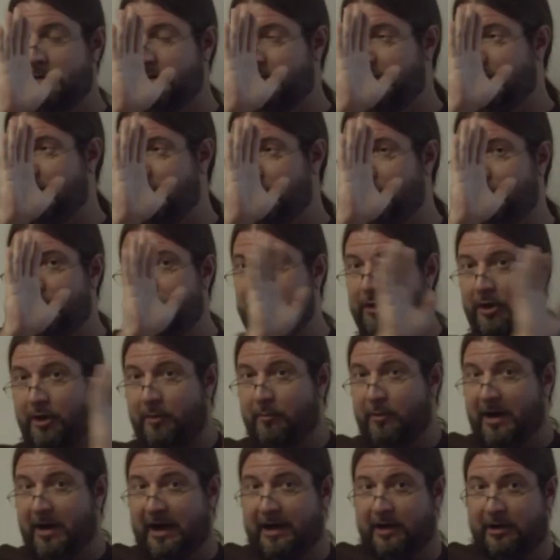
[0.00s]
the
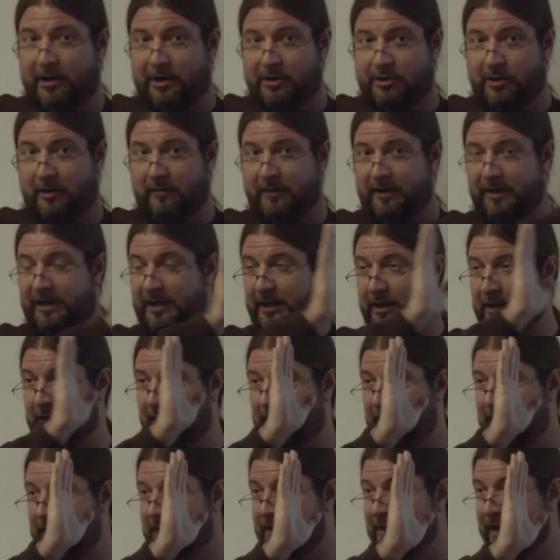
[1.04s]
term record is over
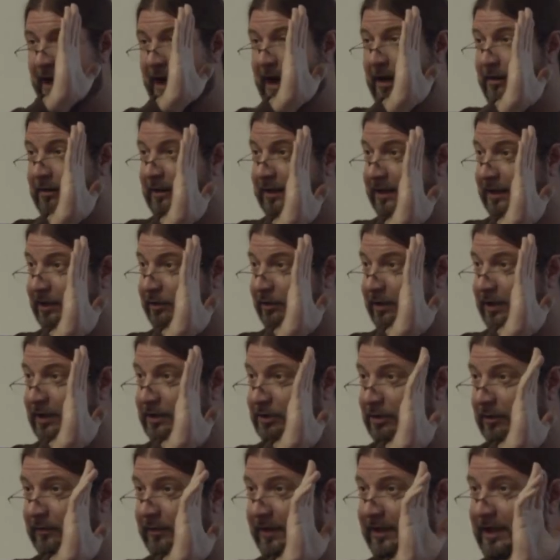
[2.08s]
here and the hierarchy tree is
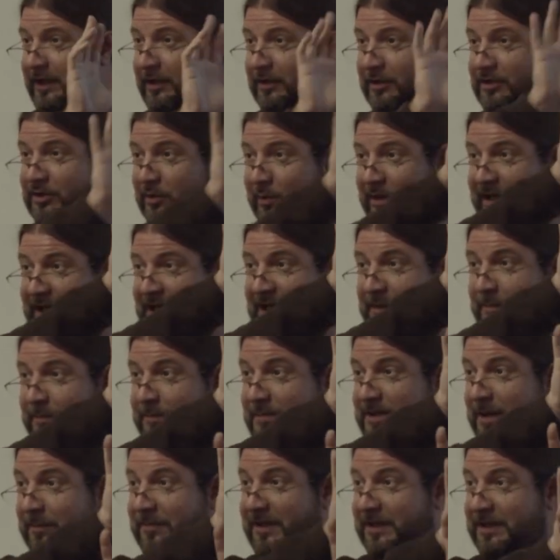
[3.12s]
over here, so we need
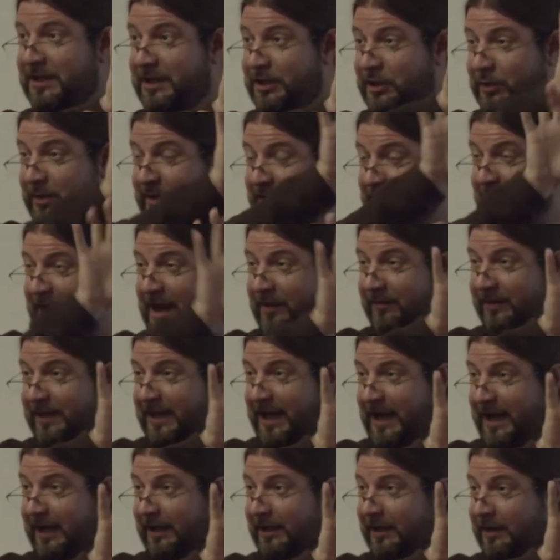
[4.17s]
something that you can
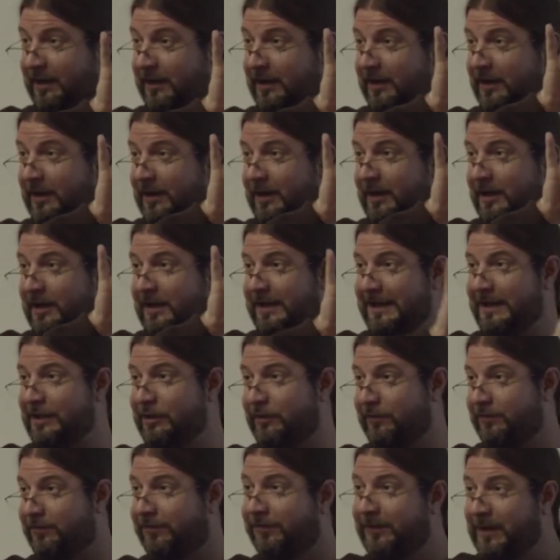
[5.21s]
navigate, either
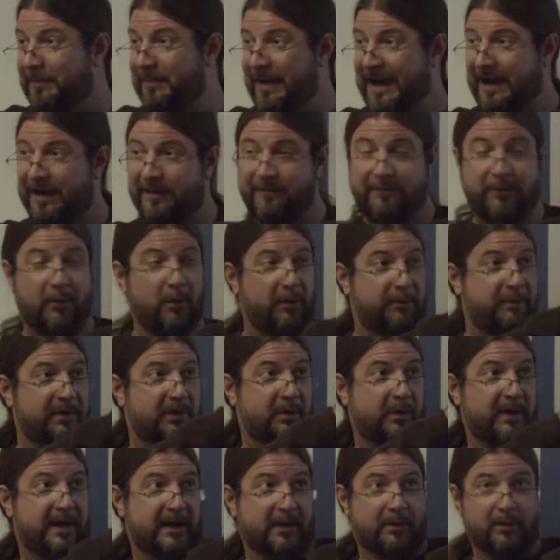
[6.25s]
flip back and forth
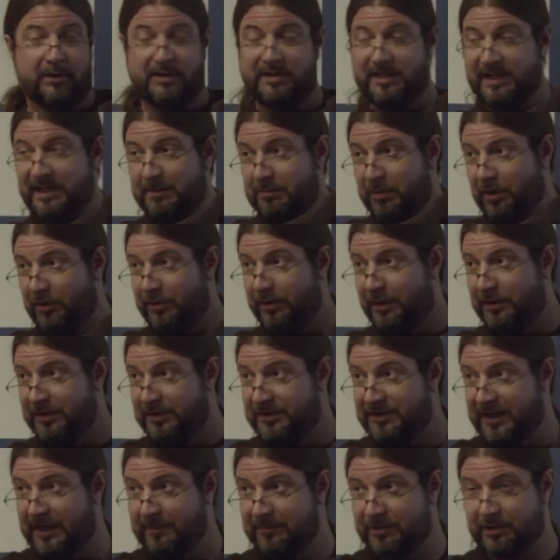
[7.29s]
between or see both on the
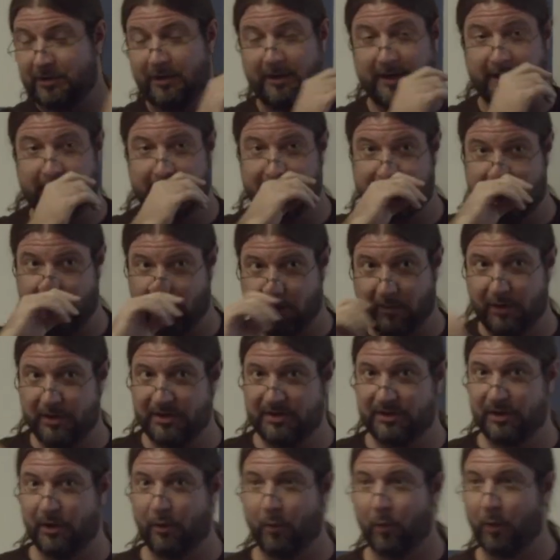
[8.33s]
same screen. So we're
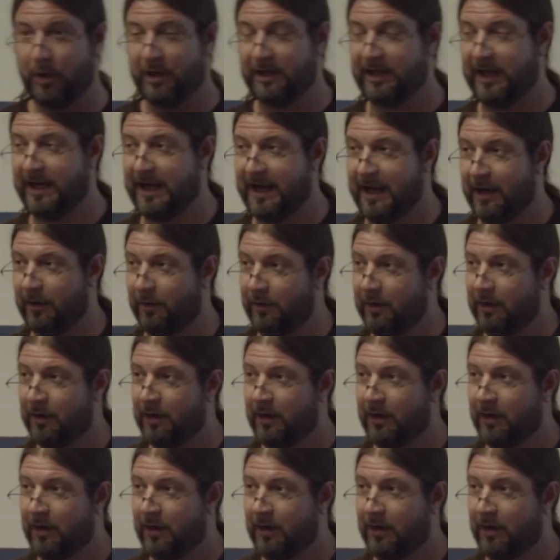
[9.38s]
still working out